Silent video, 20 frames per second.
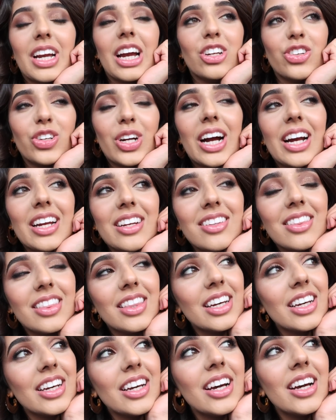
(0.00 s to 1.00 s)
I tried
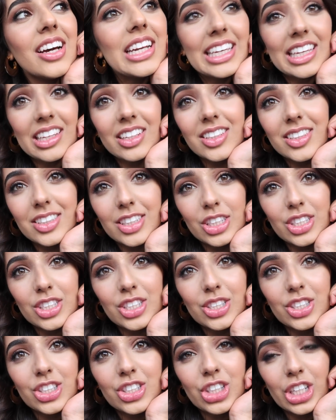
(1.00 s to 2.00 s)
the gilded
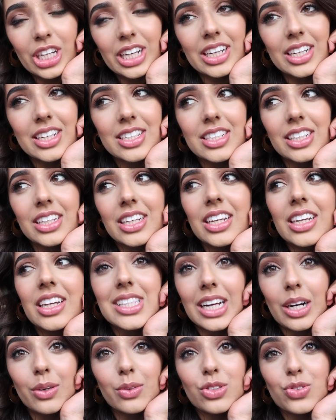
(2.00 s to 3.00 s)
chickadees,
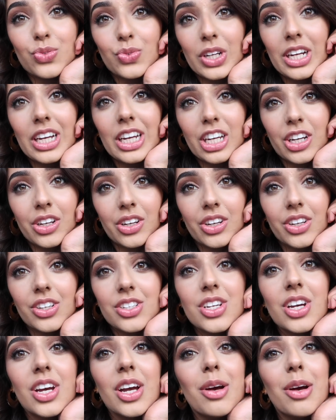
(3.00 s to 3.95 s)
that was really good,